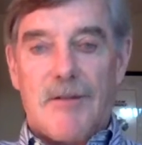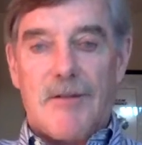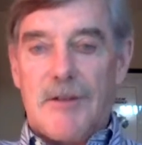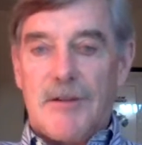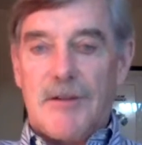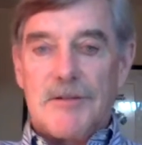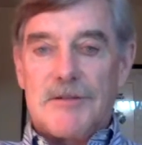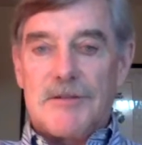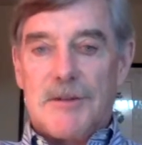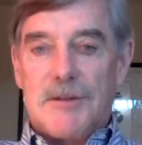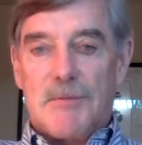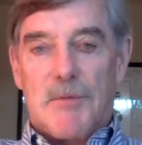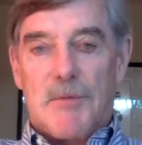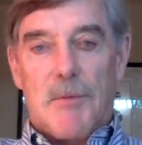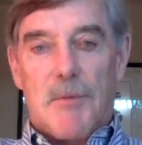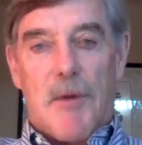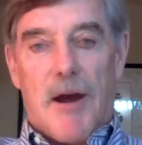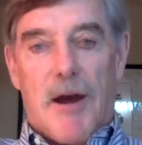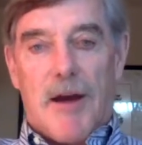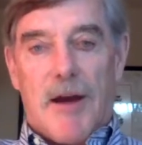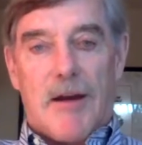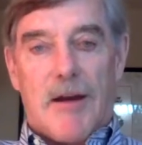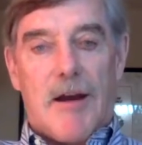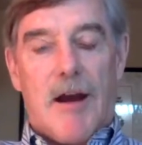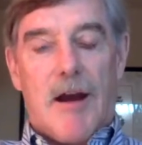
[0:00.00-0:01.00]
dealership to
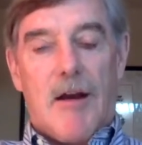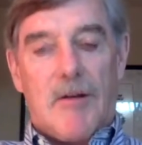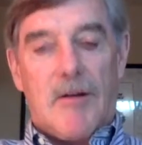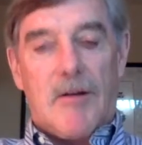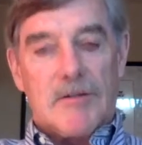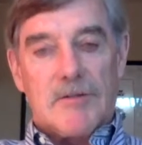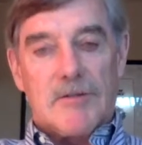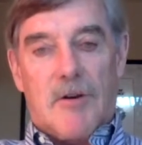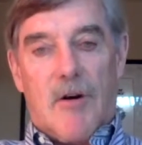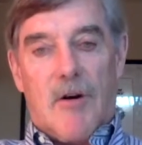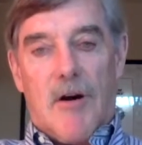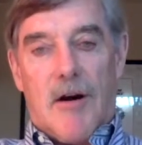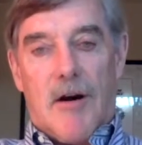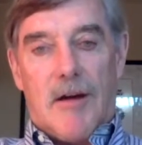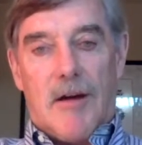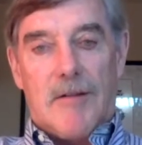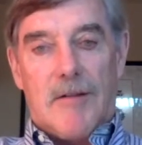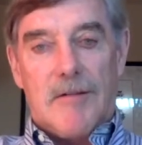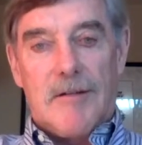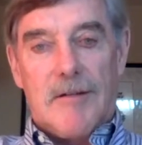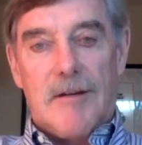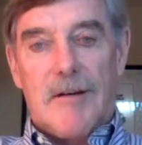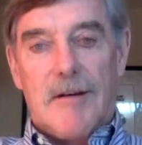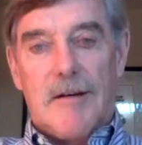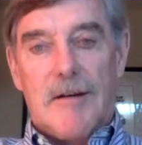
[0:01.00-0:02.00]
buy a car is gone
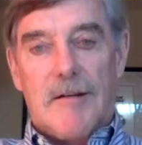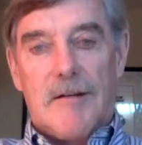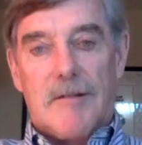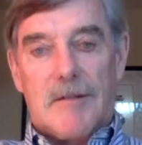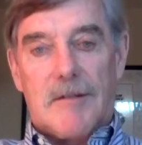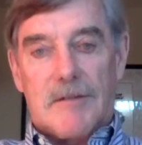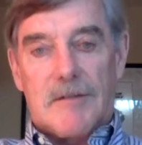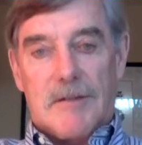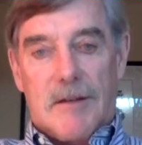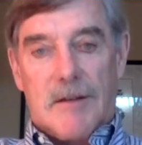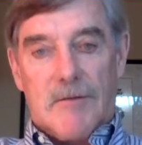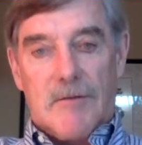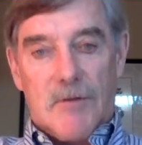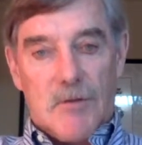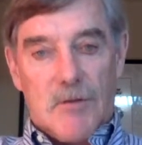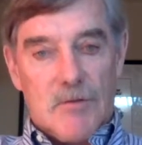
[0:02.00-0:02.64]
because they've